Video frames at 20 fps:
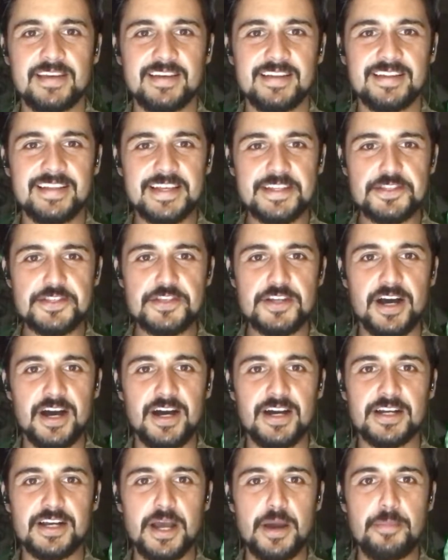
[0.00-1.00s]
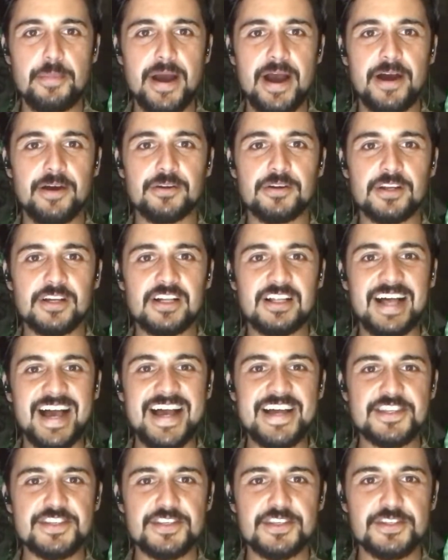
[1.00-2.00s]
let's talk about
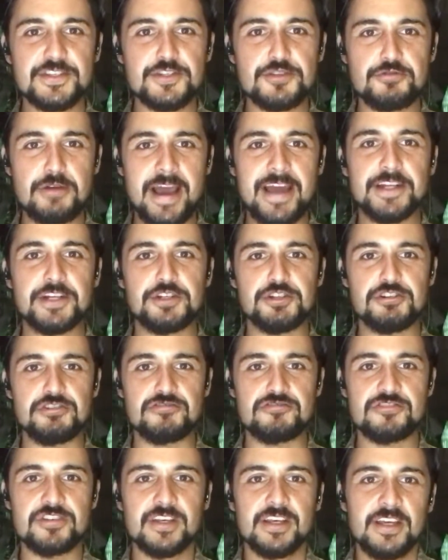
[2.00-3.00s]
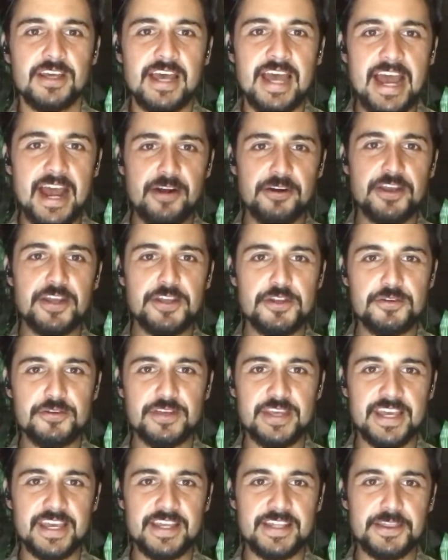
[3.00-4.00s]
class strategies. How can you
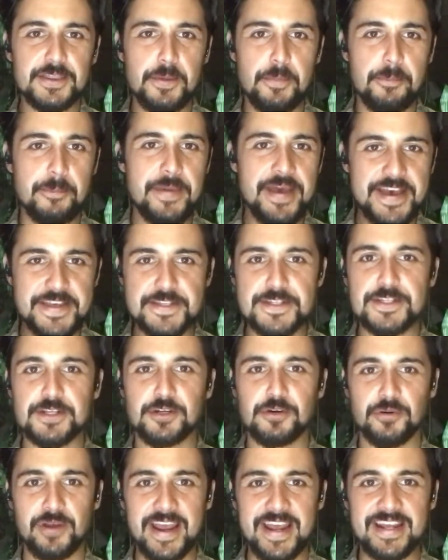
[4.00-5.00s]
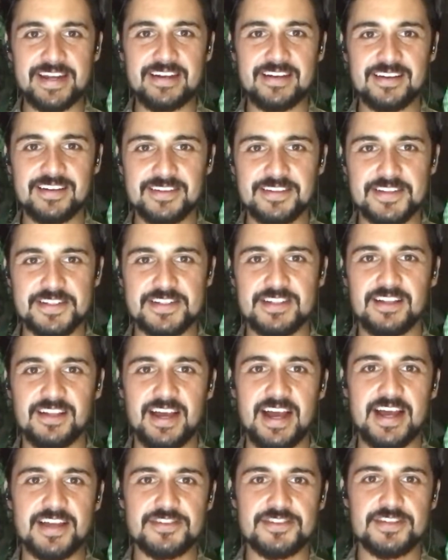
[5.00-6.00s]
get the best grade in this
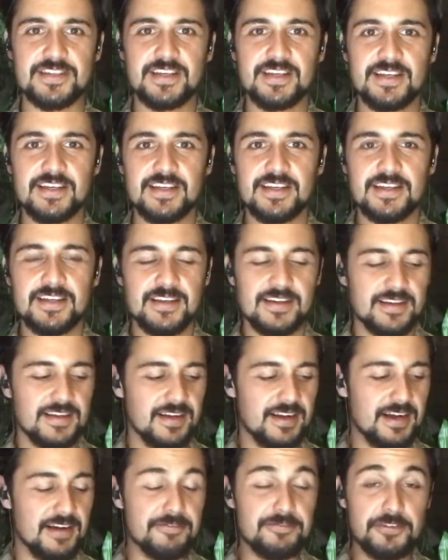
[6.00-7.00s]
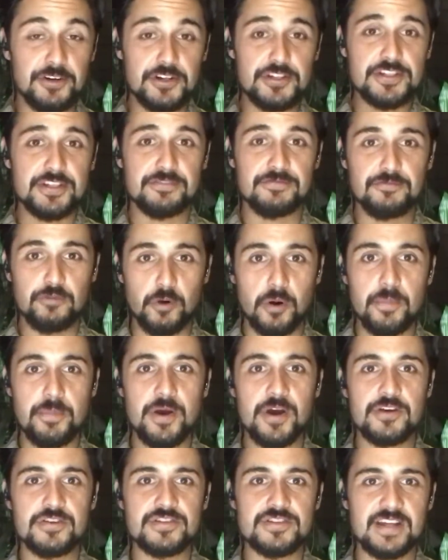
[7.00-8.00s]
class? First and
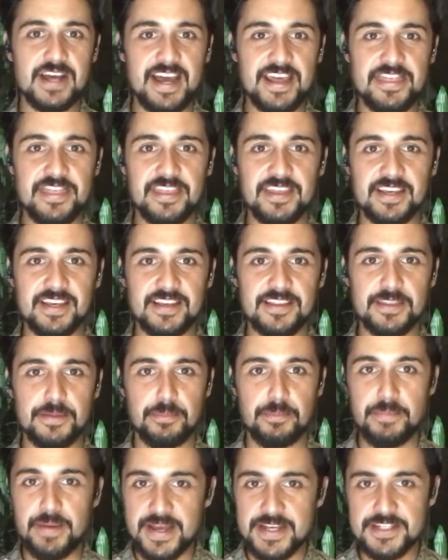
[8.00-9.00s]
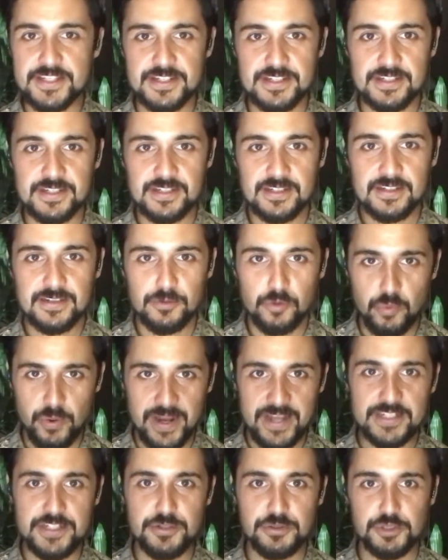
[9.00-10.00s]
foremost, I think the best way
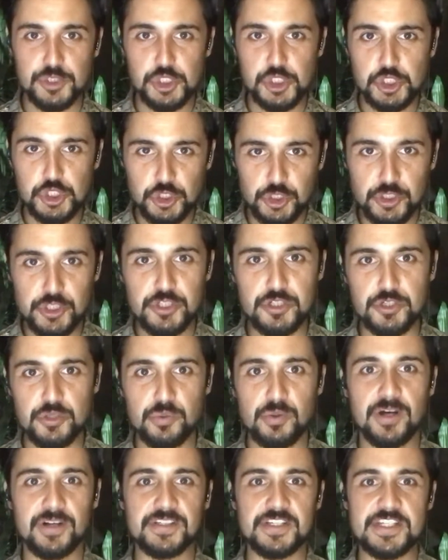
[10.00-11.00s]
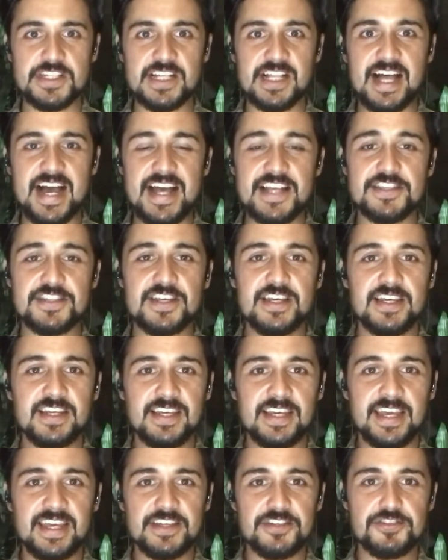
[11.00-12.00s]
to ensure you do well in this class
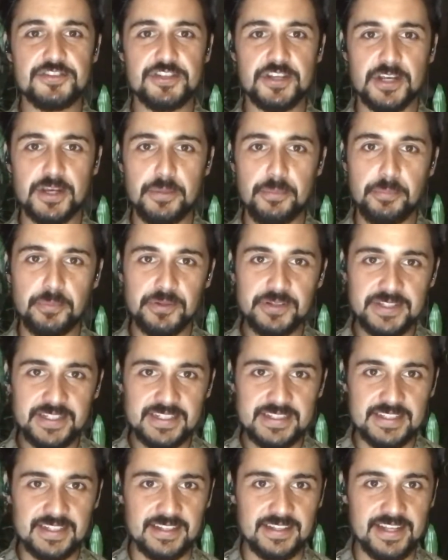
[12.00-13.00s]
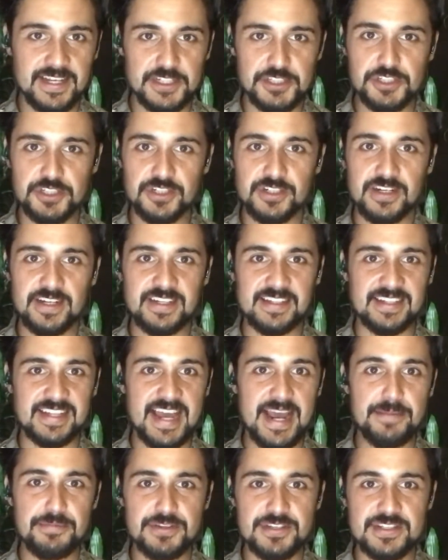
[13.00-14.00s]
is to complete the lecture and
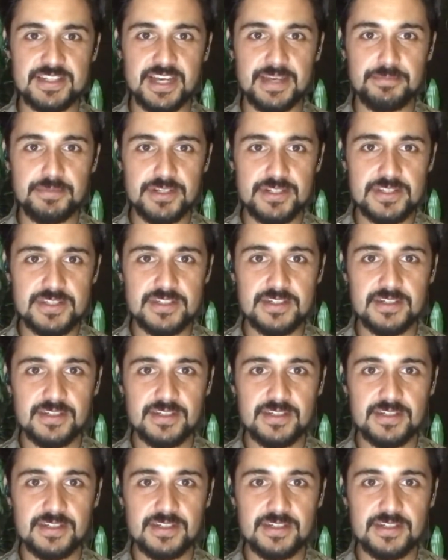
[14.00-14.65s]
lab assignments